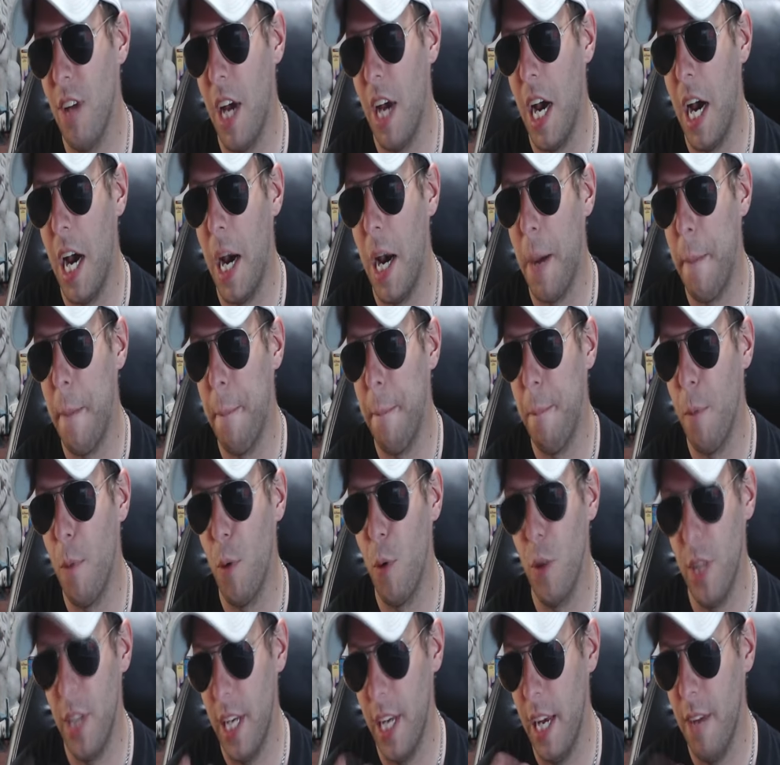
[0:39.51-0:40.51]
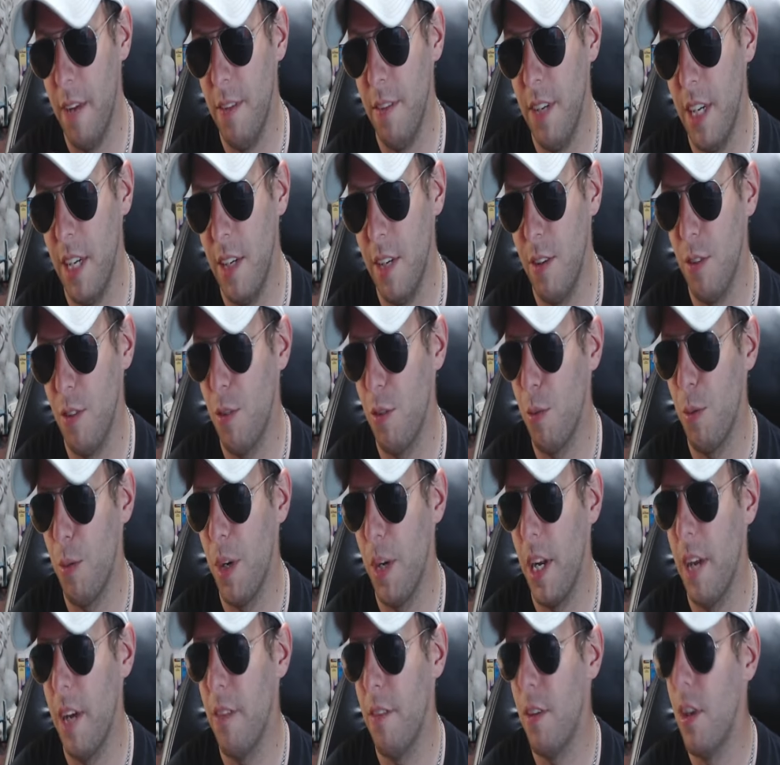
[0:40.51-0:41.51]
or the aviators,
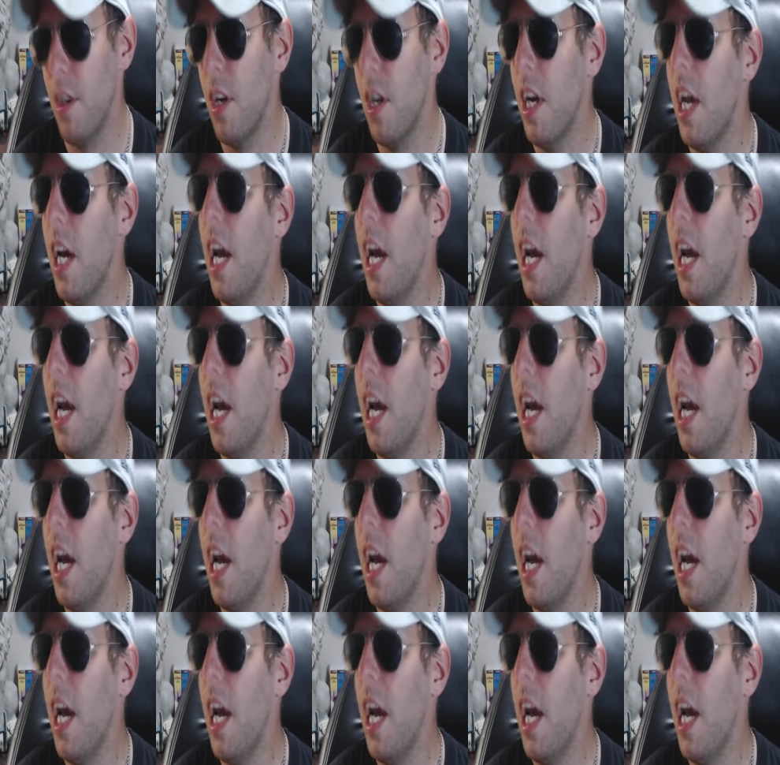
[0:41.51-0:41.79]
whatever.